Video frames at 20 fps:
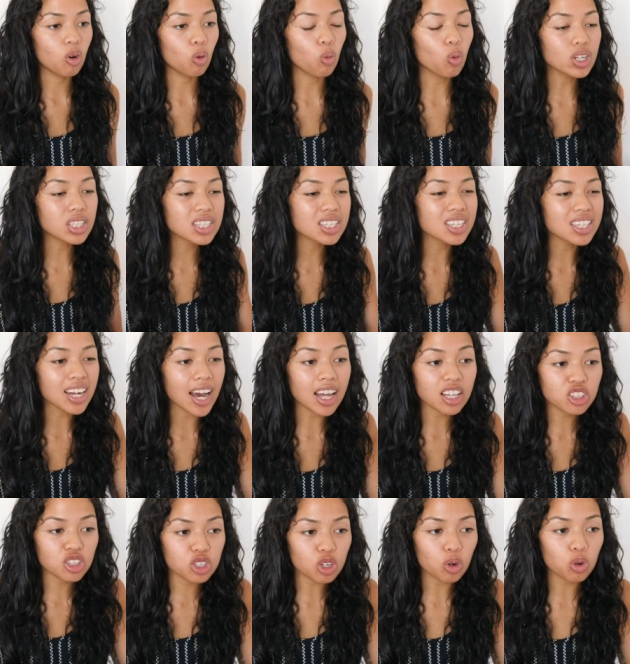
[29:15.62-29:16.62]
What's
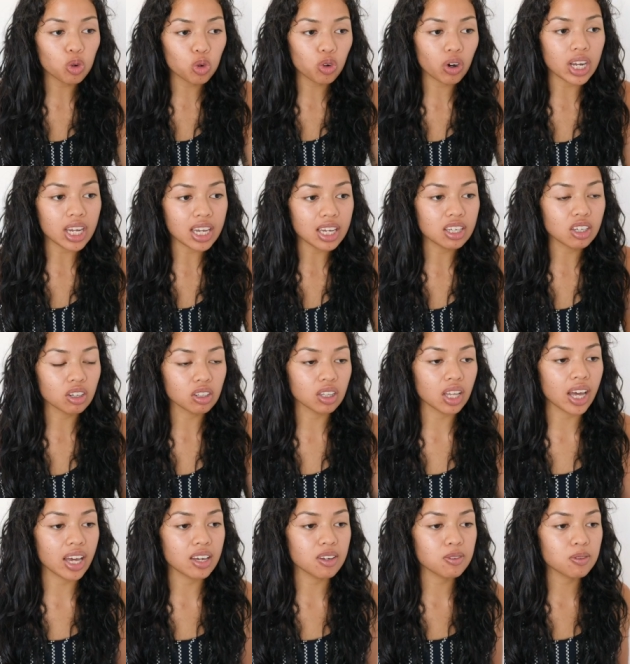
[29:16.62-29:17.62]
not so great in your
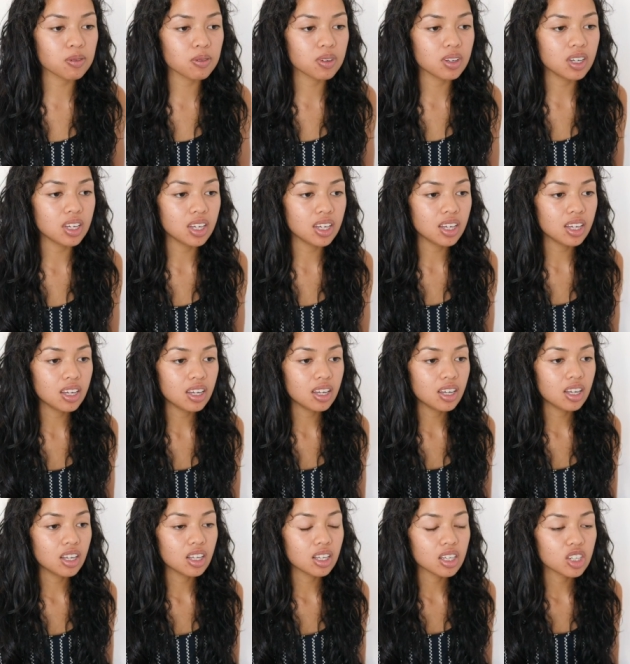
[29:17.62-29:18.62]
life?
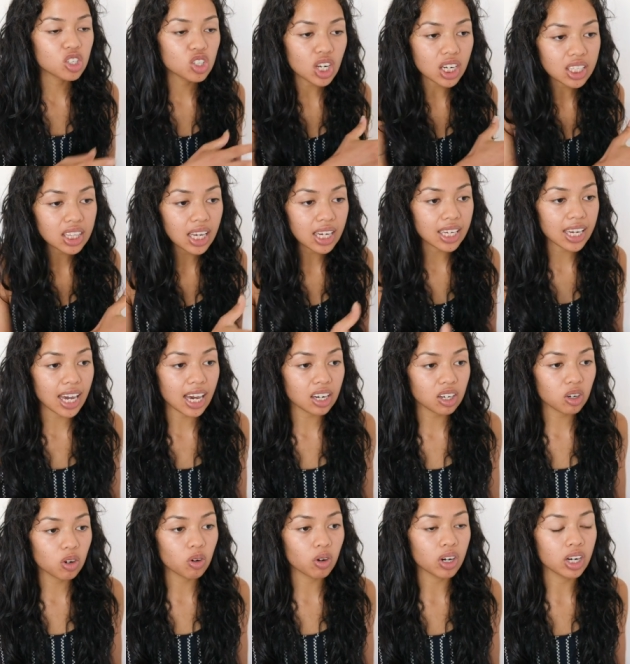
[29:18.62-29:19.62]
Check that
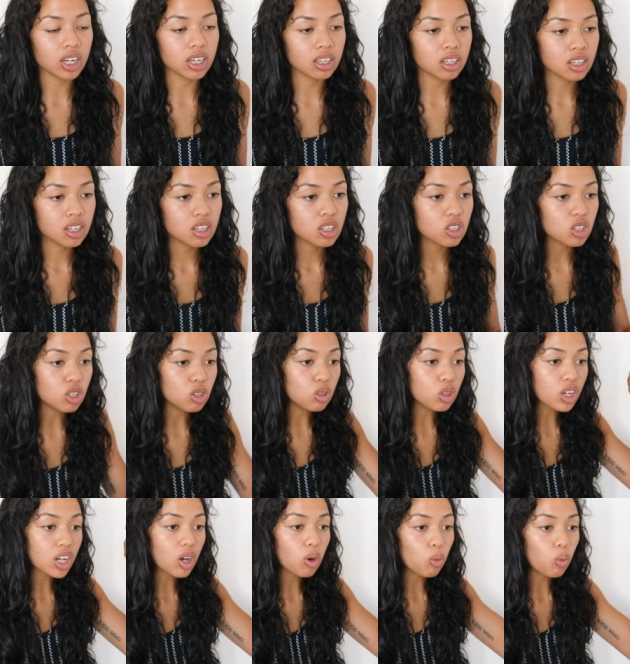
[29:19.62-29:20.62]
category. So you
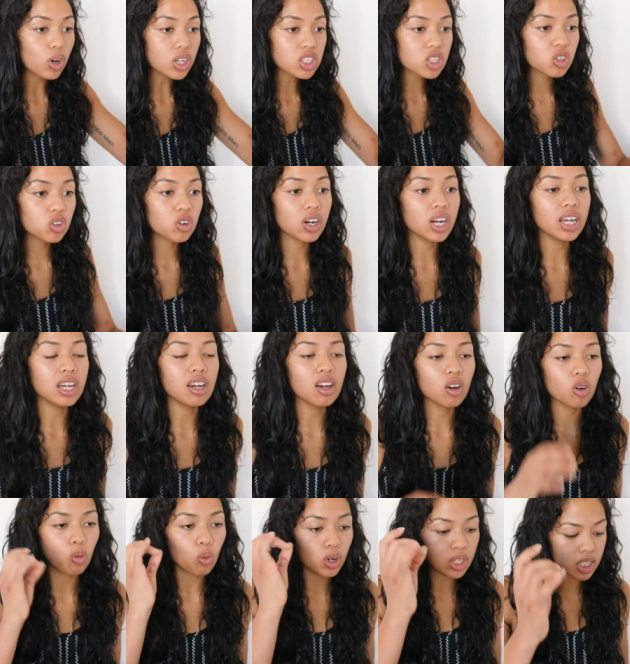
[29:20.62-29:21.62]
look at what's
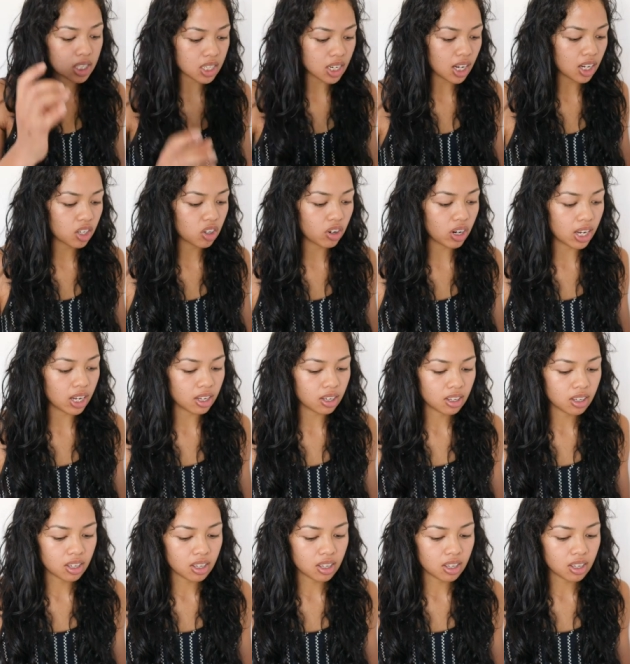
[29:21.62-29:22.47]
great, what's not great.